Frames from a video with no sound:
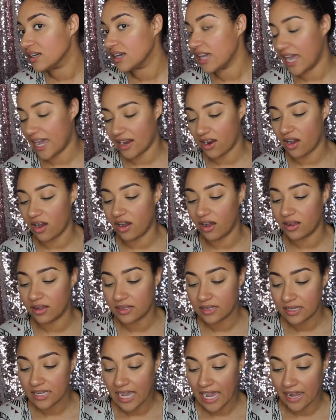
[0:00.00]
at
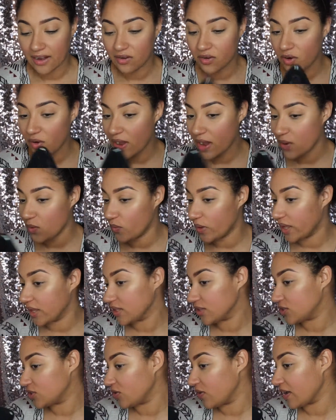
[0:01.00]
all. I don't know how well
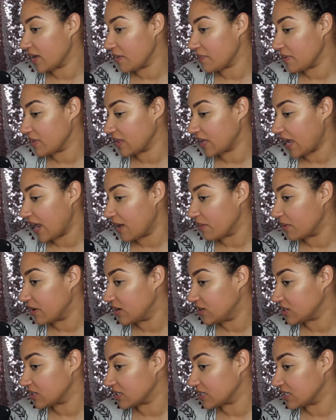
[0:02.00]
it's showing up on the
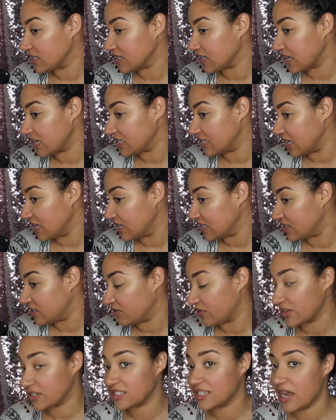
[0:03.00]
camera, just because, like I said, this is the
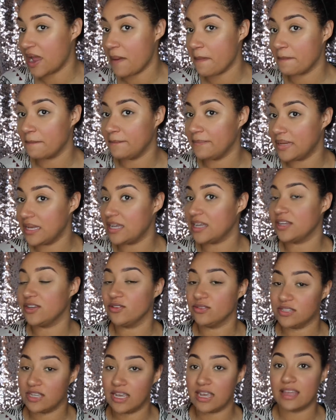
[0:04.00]
first time me
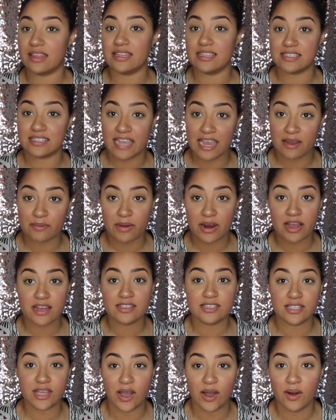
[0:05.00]
using this camera.
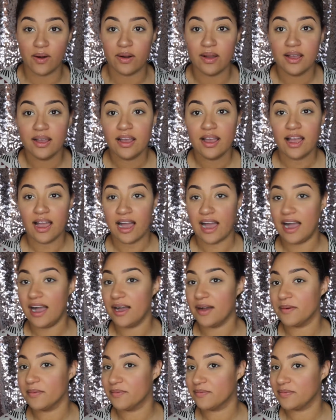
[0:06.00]
So,
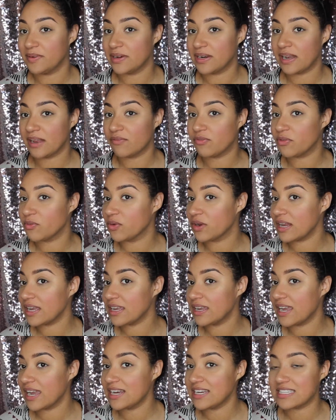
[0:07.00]
but from what I
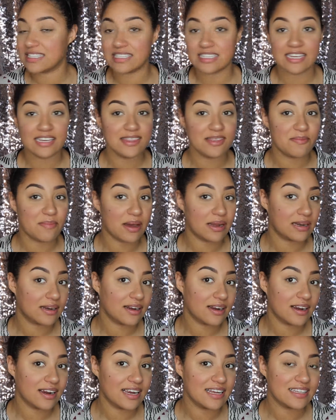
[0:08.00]
can kind of see in the
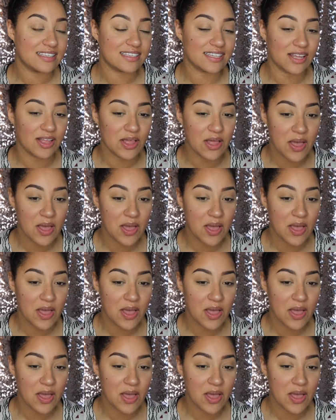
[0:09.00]
monitor, it's